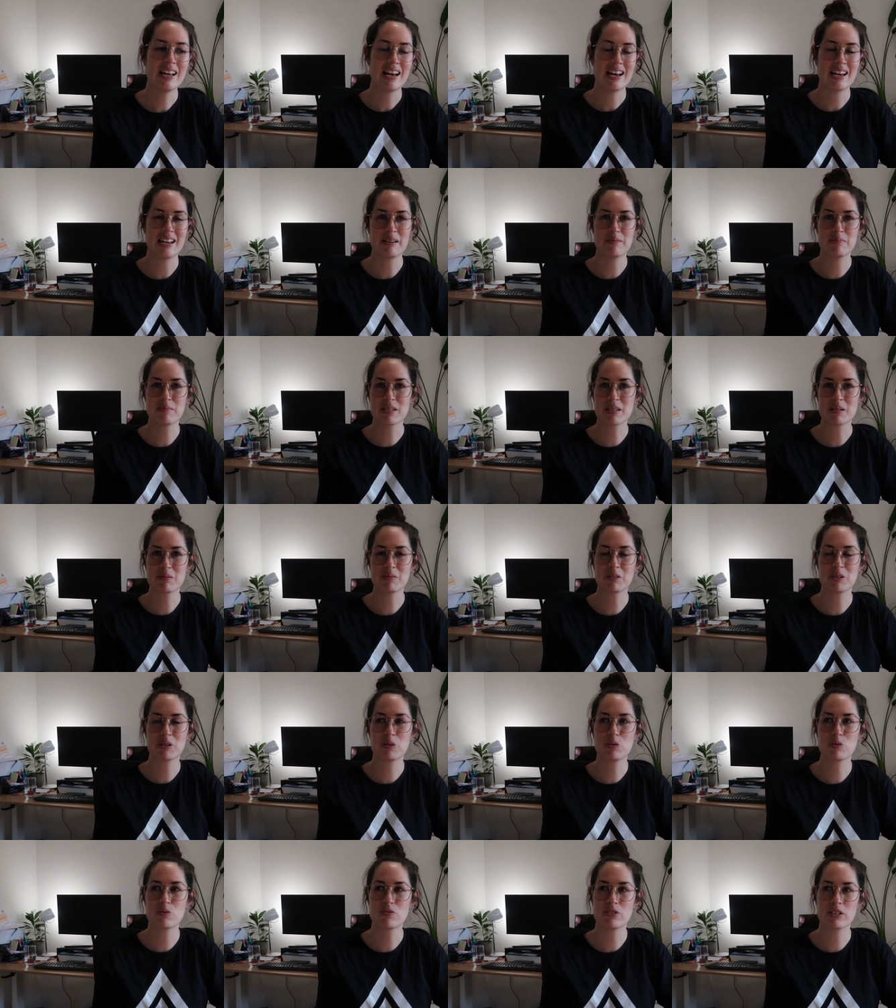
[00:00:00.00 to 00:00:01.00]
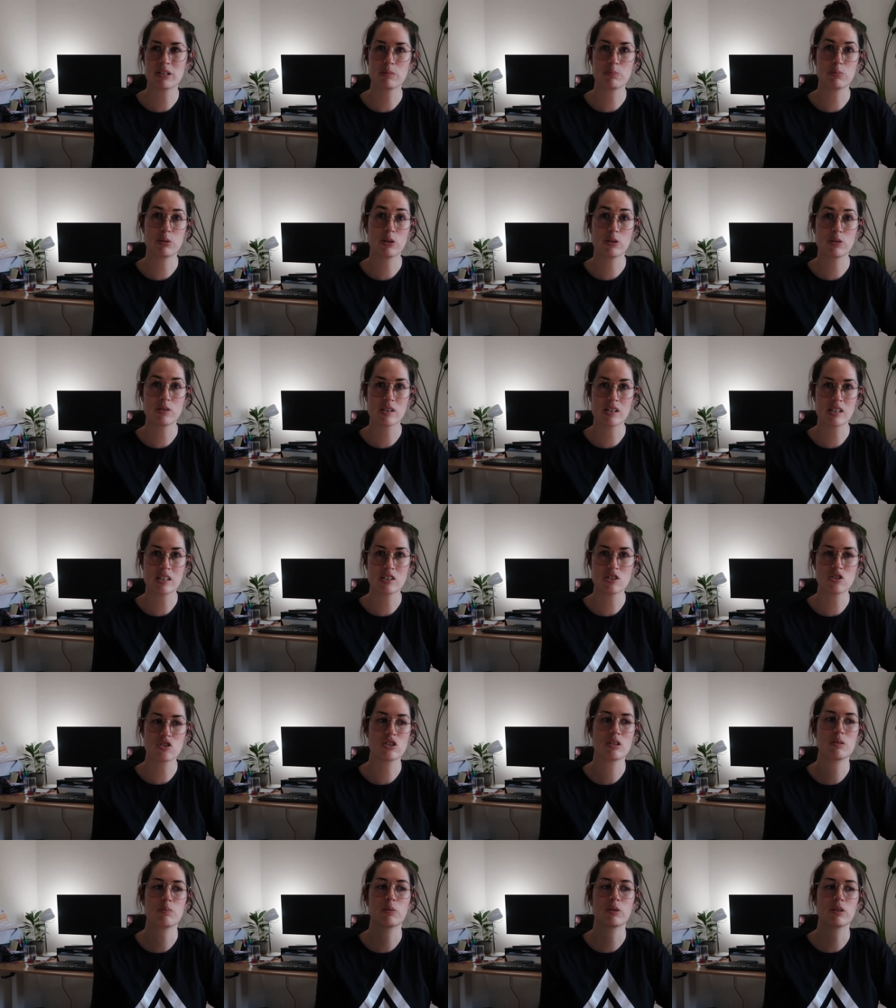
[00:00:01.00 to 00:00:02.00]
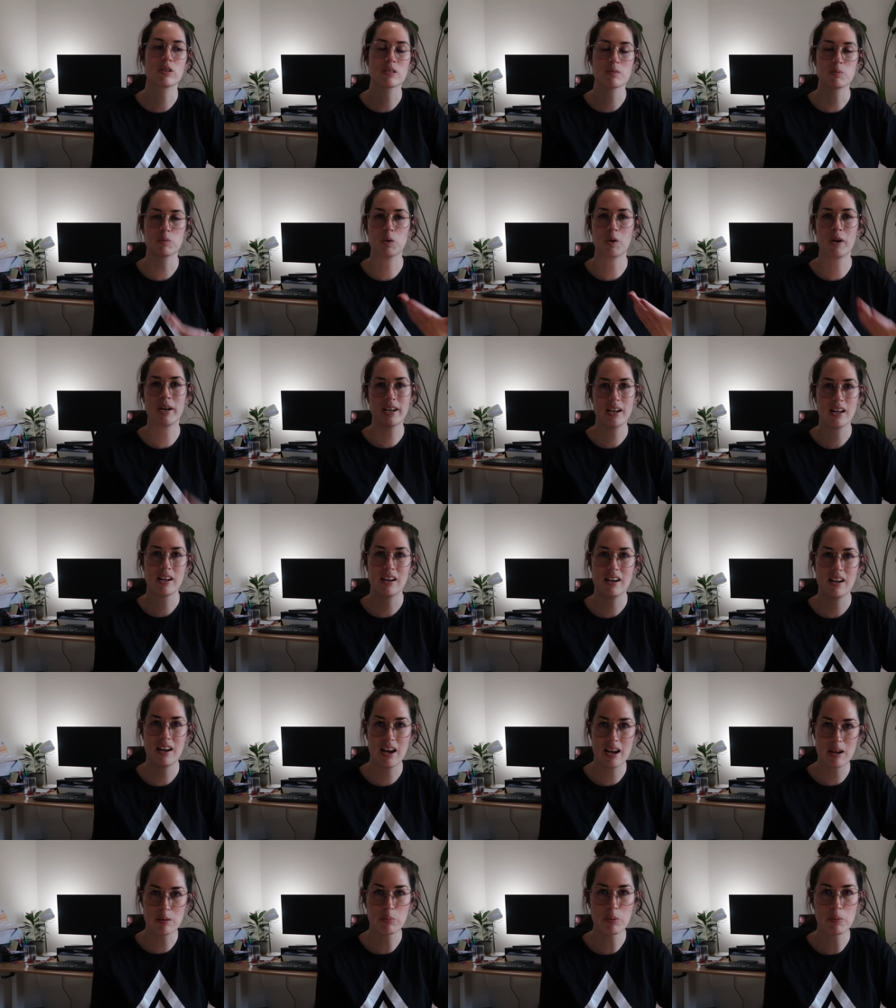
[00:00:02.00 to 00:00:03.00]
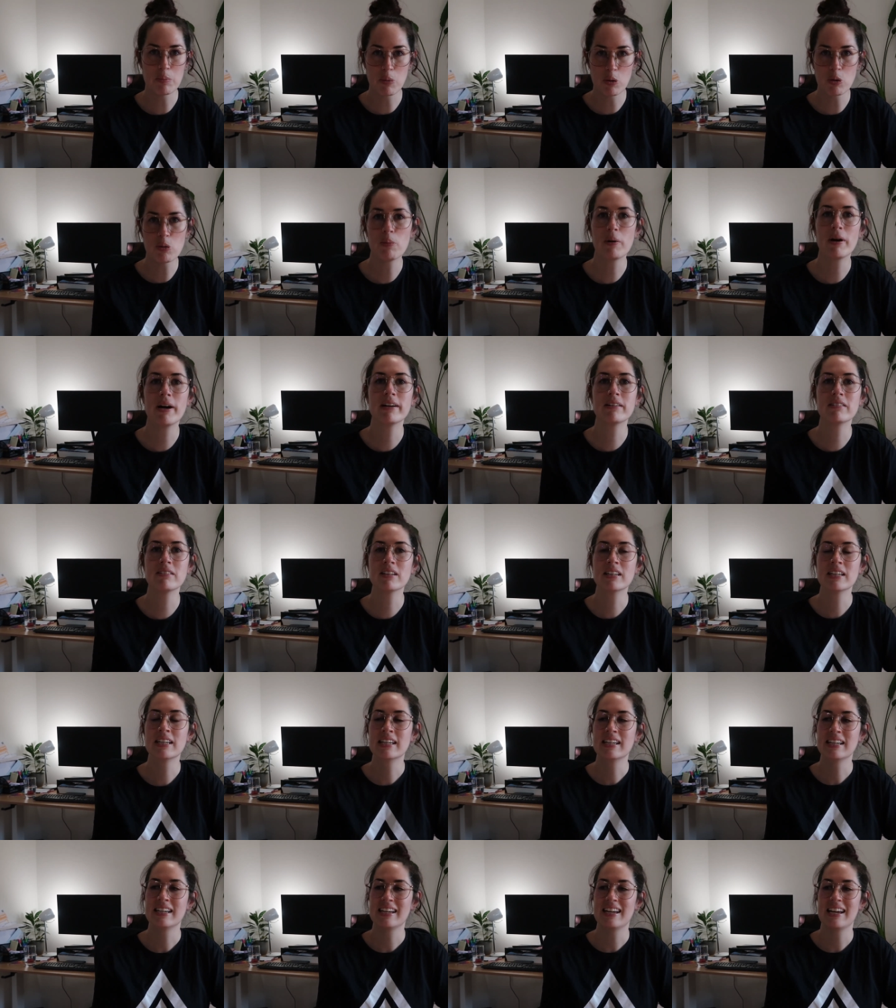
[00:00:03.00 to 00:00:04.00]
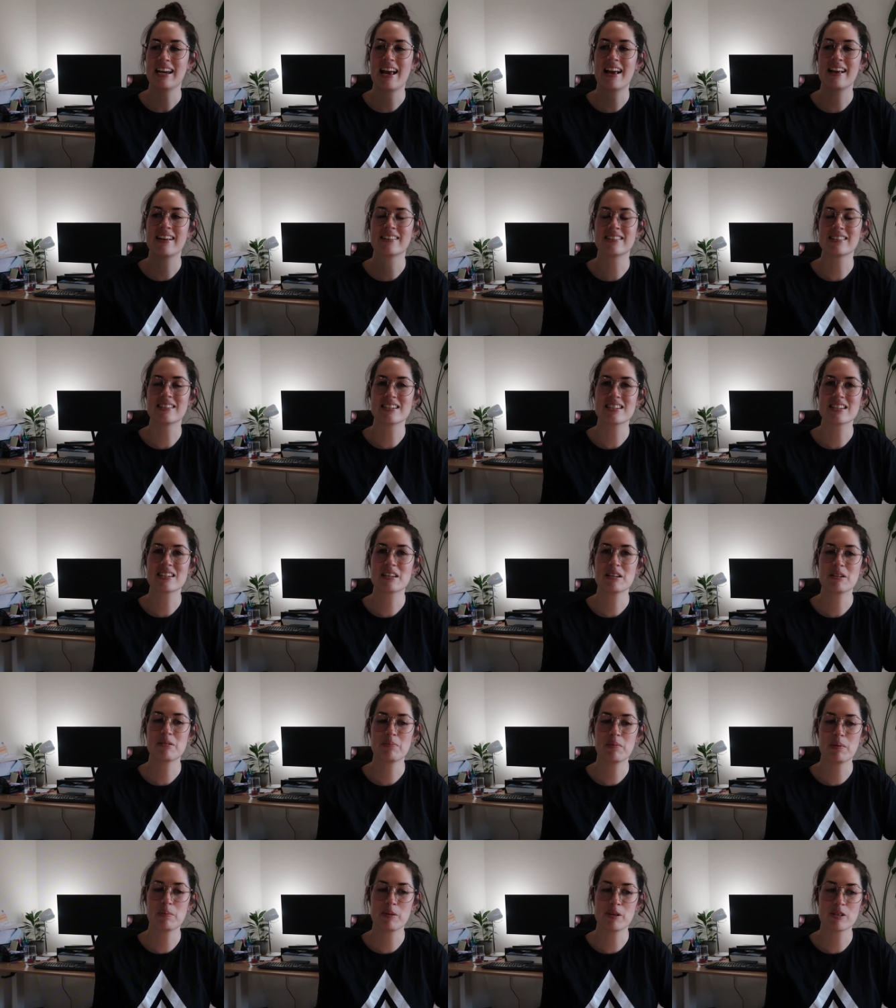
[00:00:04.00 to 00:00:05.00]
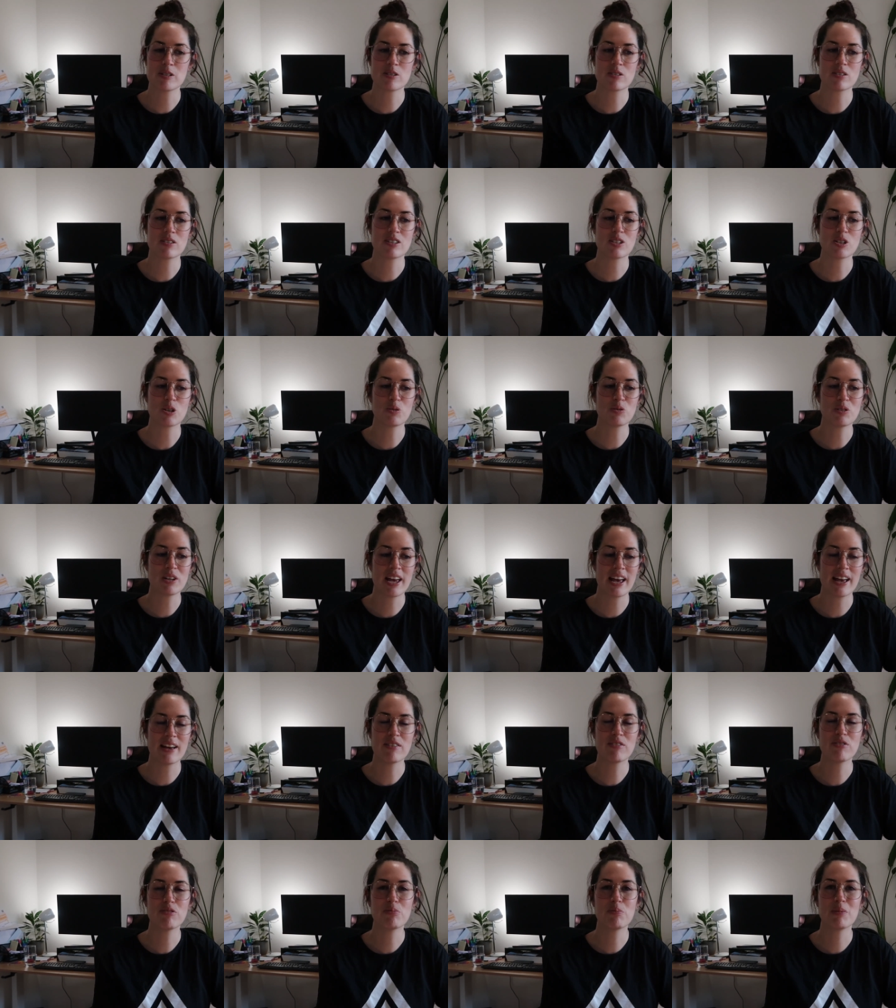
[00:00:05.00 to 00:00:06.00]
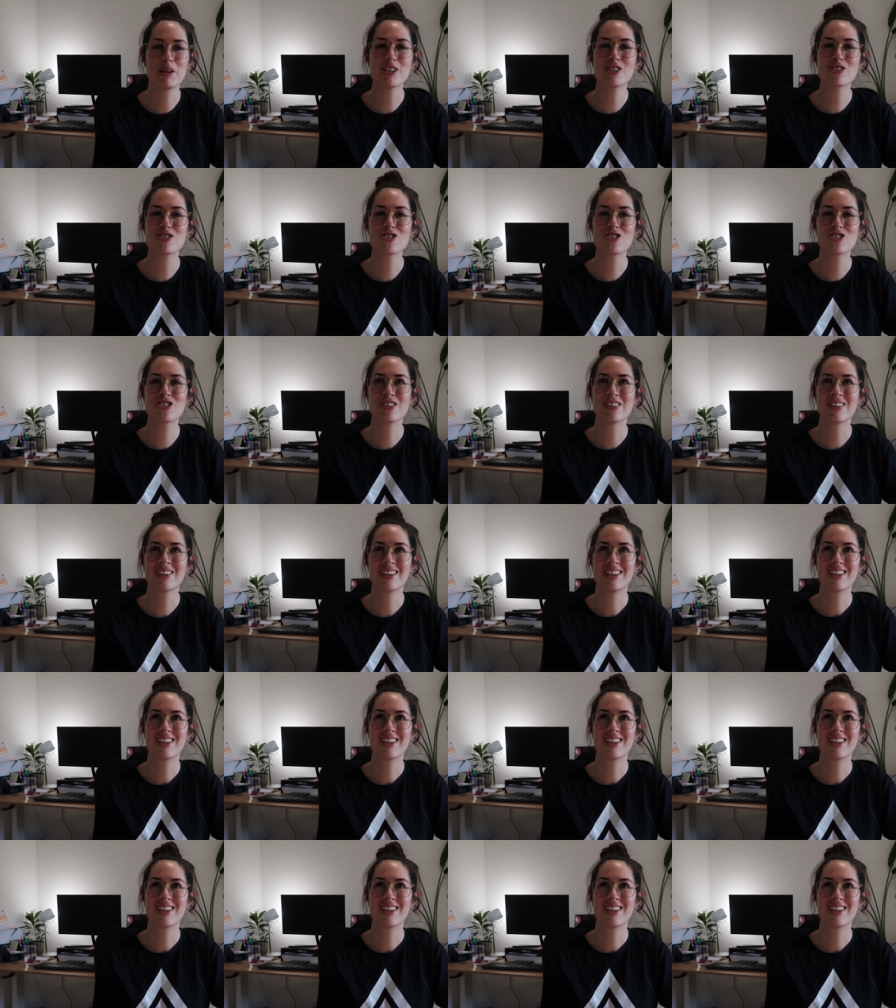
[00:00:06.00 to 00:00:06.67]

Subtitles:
I am someone who's very prone to injury because I'm quite hypermobile and my muscles don't have much